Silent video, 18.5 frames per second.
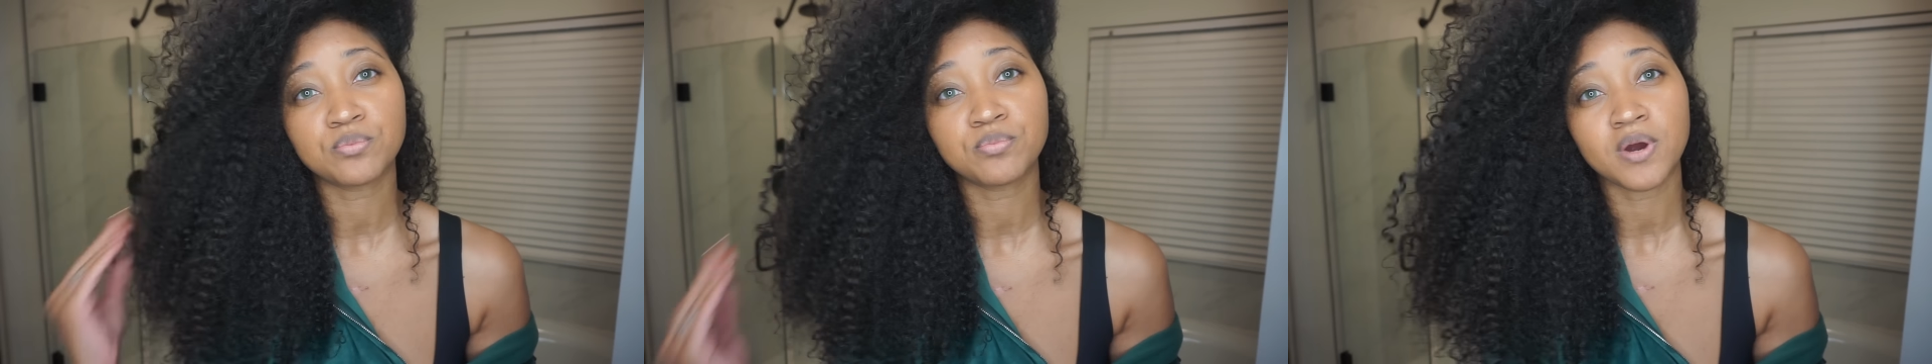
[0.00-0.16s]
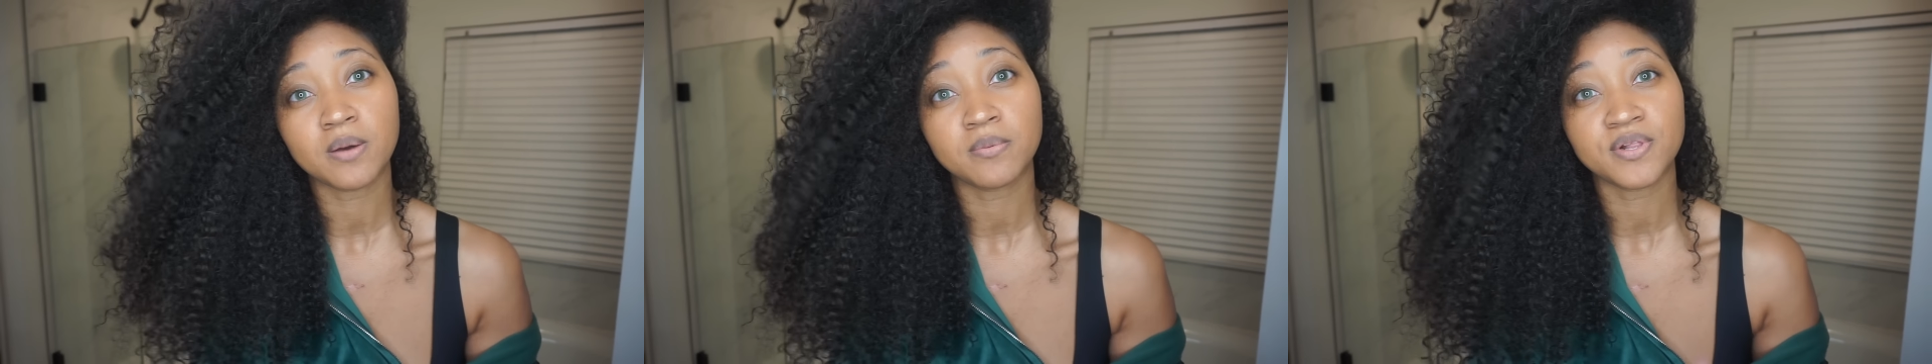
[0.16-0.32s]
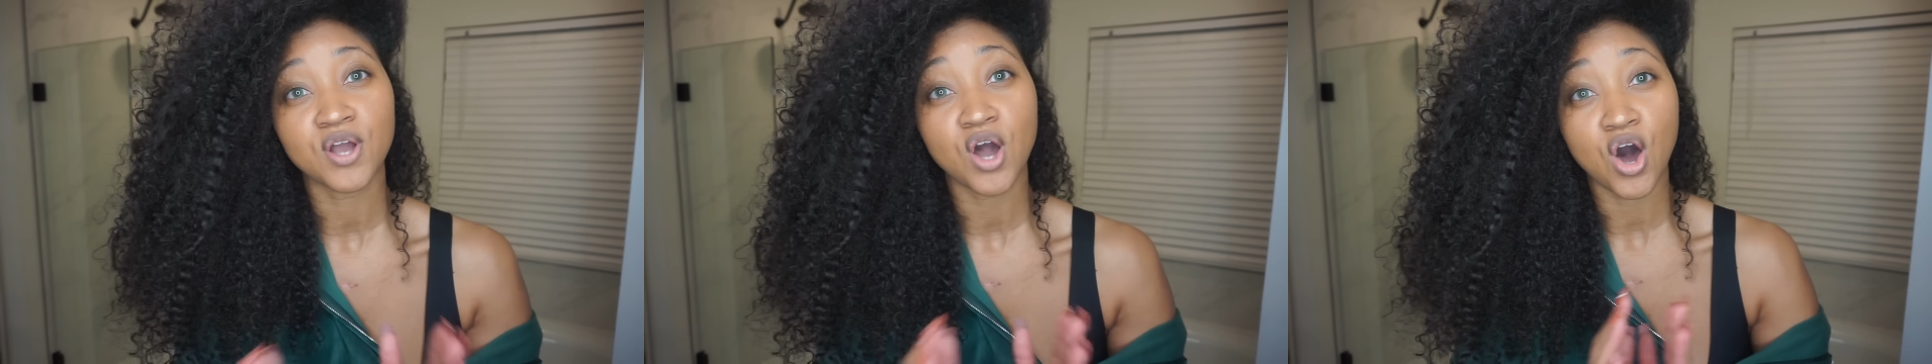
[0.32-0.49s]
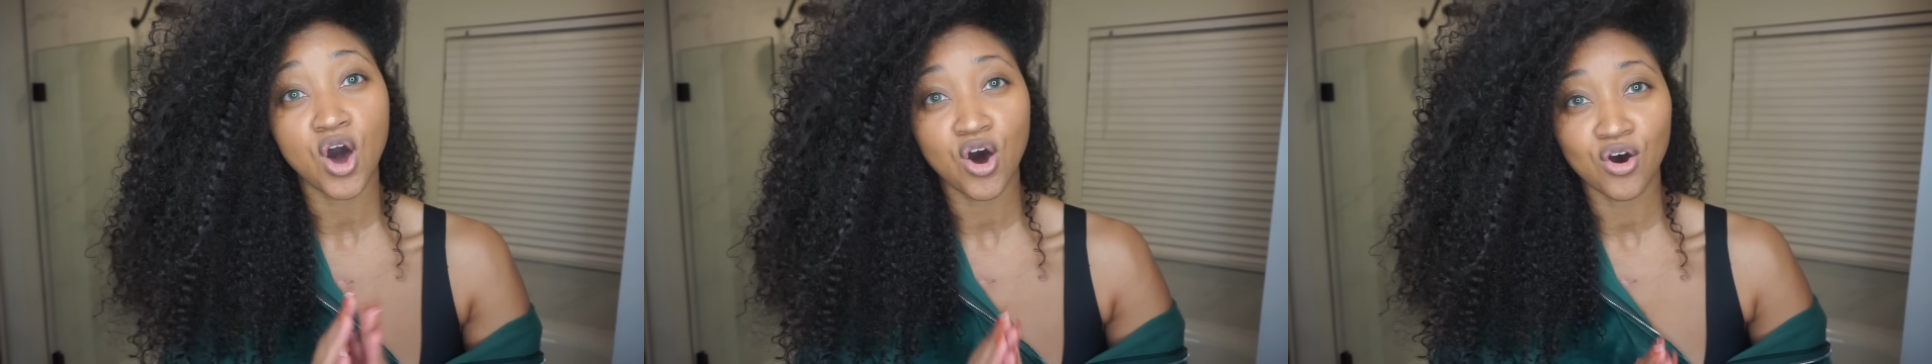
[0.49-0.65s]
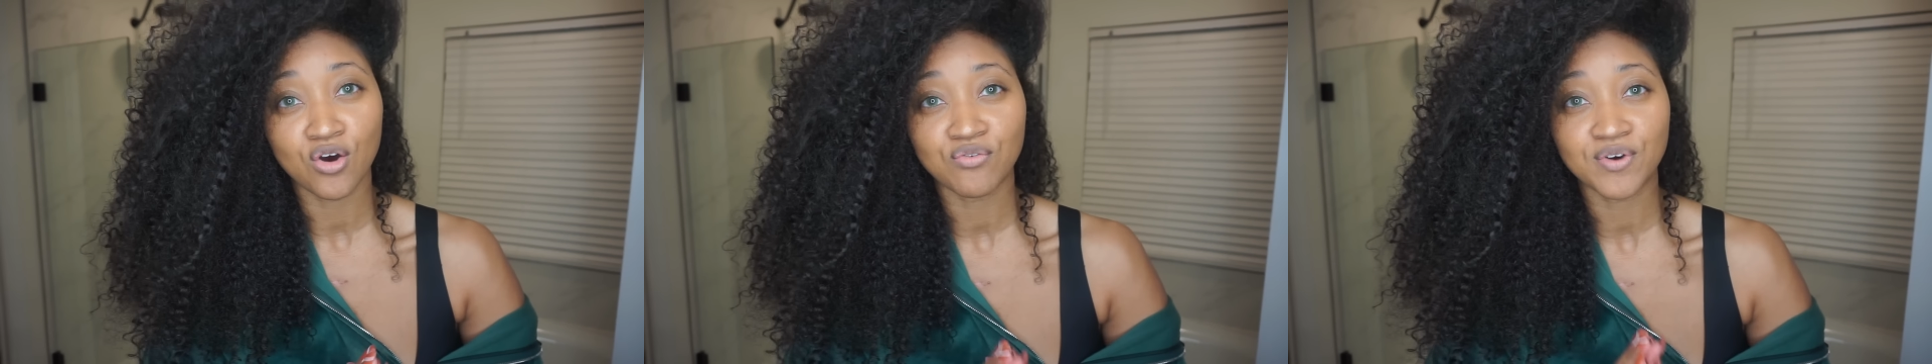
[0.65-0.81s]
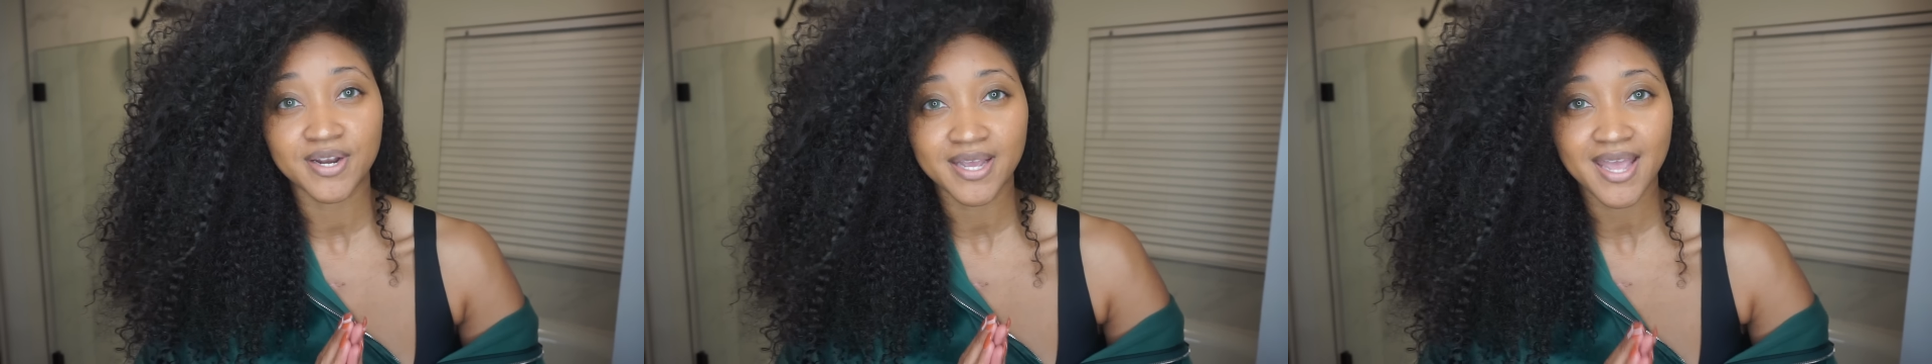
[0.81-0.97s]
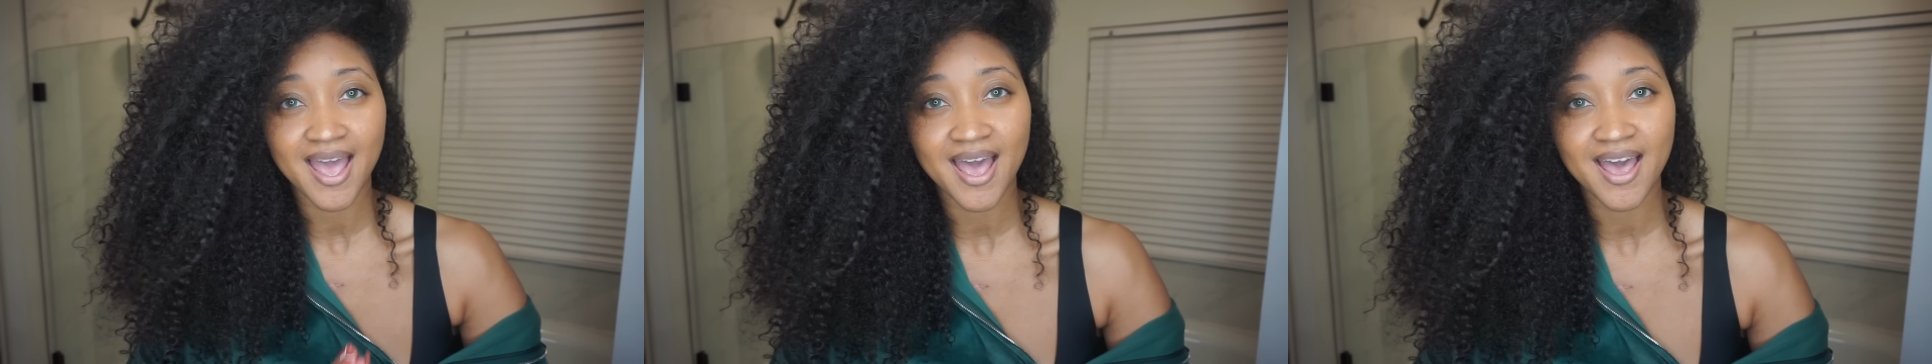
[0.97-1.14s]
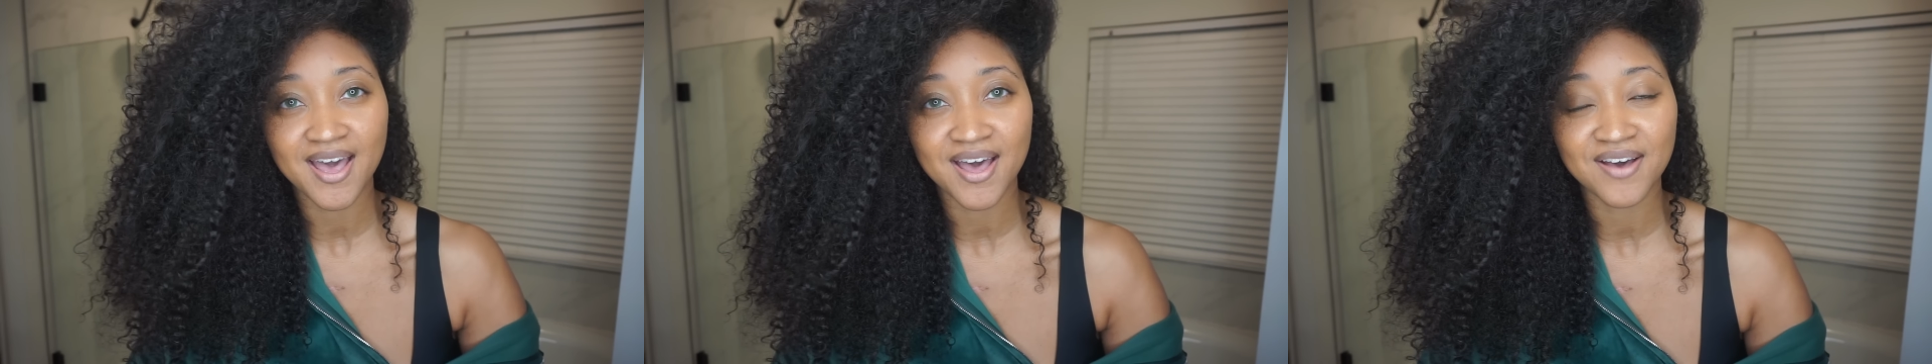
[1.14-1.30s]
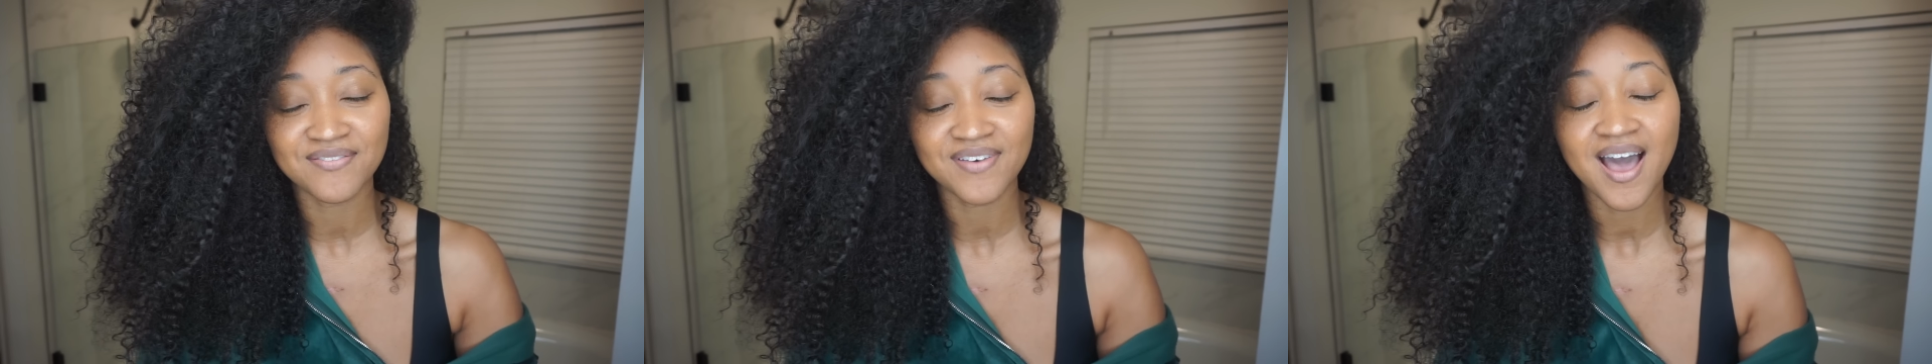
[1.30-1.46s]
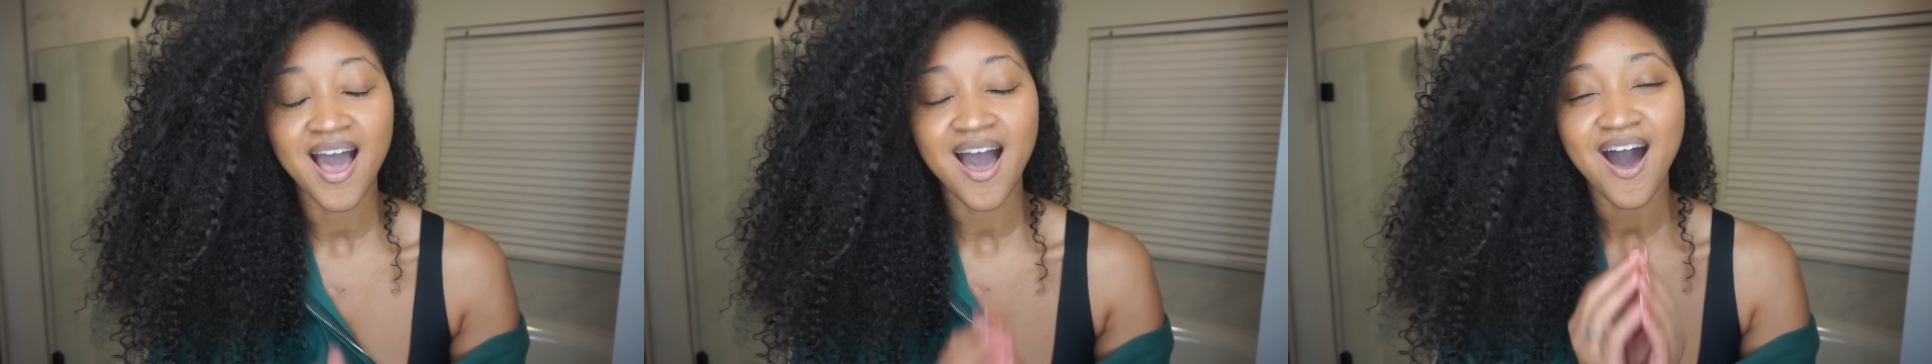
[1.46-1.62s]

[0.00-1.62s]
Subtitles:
probably already have.